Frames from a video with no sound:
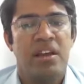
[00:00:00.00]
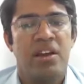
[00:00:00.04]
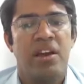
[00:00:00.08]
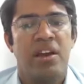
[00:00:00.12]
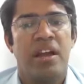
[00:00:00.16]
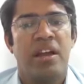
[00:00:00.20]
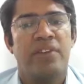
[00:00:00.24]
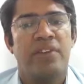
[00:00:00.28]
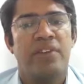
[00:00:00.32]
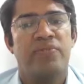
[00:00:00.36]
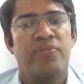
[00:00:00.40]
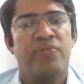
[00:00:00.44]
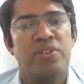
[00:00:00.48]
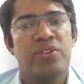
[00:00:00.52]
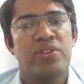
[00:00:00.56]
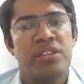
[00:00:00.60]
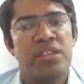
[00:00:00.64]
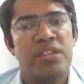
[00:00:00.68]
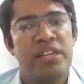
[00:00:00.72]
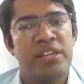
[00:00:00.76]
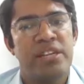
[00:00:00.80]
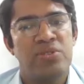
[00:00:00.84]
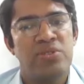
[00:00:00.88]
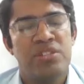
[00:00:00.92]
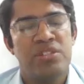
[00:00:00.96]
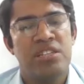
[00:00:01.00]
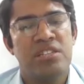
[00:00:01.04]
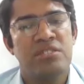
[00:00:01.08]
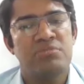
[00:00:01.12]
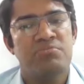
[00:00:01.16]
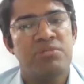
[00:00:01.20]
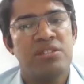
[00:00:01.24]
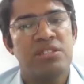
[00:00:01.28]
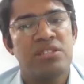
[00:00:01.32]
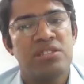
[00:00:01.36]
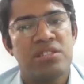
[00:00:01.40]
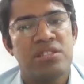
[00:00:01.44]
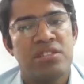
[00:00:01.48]
And for 3 to 6
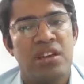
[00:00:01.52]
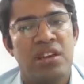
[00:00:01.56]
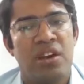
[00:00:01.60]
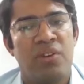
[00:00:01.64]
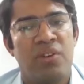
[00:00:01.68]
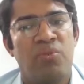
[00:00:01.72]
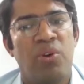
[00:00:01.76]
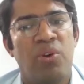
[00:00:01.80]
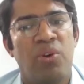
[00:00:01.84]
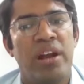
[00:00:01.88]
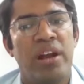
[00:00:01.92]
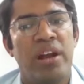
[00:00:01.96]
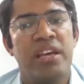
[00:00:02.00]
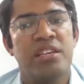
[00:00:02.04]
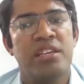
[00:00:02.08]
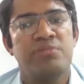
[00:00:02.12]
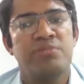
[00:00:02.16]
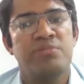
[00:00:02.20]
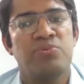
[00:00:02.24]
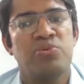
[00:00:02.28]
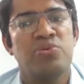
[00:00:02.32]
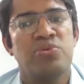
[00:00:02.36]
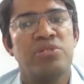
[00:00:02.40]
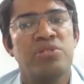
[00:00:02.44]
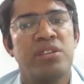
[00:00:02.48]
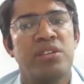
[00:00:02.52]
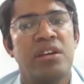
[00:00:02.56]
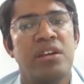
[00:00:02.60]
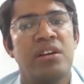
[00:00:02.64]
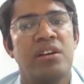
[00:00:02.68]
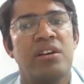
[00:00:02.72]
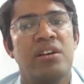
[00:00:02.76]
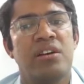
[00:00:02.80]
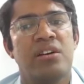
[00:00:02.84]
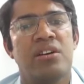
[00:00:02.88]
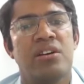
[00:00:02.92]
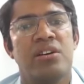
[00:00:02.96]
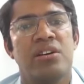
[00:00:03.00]
months, avoid
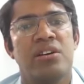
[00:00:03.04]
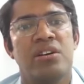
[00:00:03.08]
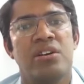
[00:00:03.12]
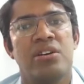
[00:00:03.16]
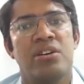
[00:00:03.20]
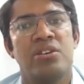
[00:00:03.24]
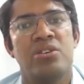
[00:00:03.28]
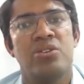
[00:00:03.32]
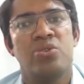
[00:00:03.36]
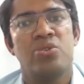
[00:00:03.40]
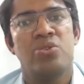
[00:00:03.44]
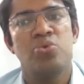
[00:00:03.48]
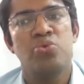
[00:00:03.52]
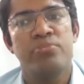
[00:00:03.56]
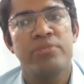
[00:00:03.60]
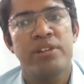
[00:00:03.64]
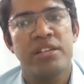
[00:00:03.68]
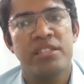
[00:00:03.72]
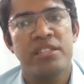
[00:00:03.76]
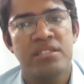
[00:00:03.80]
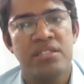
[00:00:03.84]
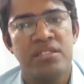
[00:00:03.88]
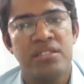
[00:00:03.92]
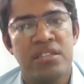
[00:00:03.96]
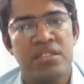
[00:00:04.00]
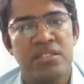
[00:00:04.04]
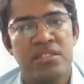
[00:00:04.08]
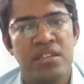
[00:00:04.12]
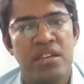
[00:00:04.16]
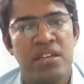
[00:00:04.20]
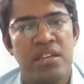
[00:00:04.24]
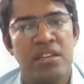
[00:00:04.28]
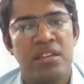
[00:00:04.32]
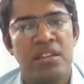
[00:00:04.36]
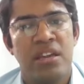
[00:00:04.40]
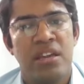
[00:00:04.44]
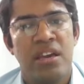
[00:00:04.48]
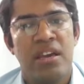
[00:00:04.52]
exposing too much in the
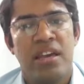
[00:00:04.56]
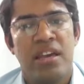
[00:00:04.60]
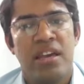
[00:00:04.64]
sun.